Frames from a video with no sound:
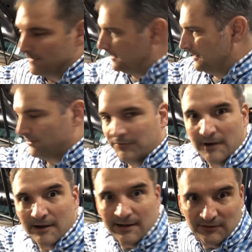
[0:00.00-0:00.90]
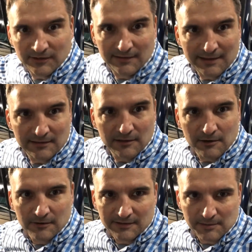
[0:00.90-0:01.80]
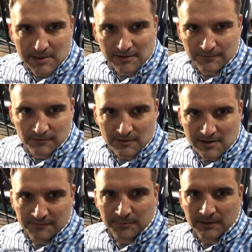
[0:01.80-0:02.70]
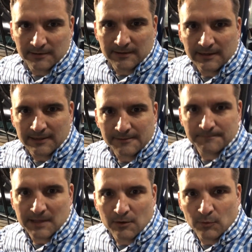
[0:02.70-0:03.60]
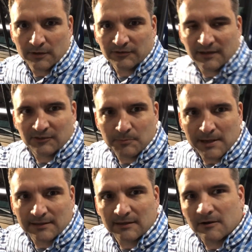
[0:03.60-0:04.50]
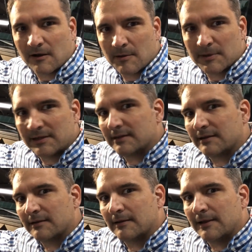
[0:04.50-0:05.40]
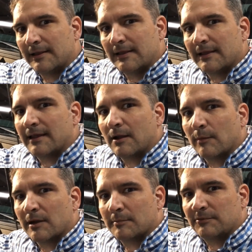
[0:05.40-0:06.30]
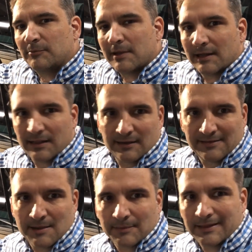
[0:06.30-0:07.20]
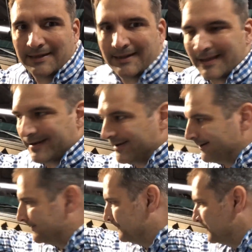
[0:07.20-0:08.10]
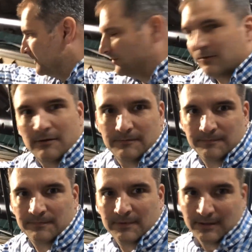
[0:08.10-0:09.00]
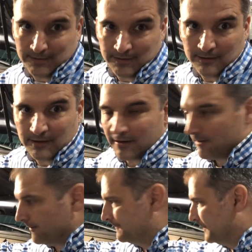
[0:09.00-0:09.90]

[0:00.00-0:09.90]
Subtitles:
It's very easy to take the lower intake manifold off, but I wasn't expecting carbon in there, and I wound up spending a lot of time cleaning that out. So there you go.